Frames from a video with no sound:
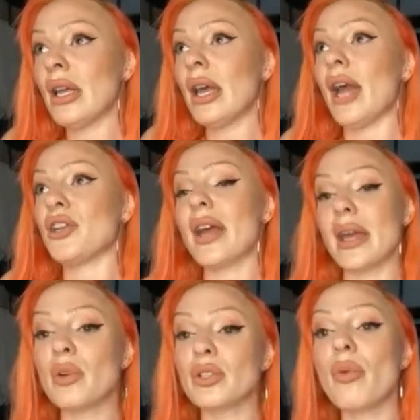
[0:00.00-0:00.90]
and you're
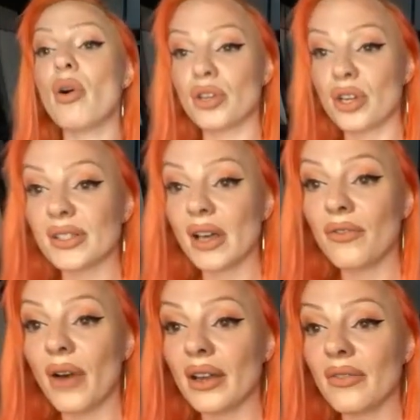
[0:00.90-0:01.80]
able to pull
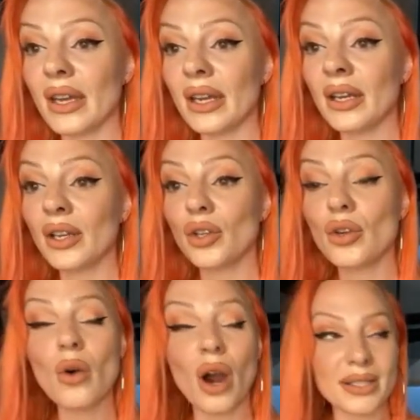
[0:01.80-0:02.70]
yourself out of it,
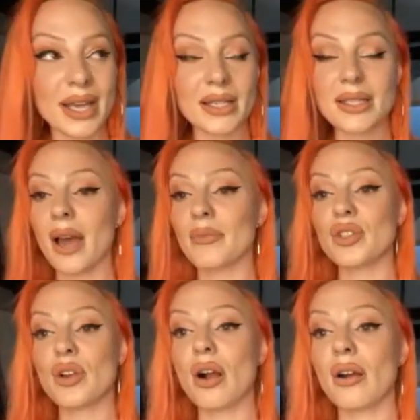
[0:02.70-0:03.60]
you are 10 times
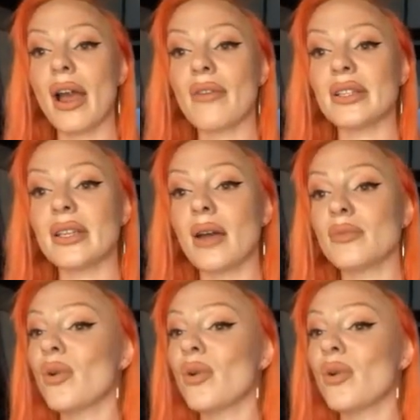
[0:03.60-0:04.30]
stronger every time.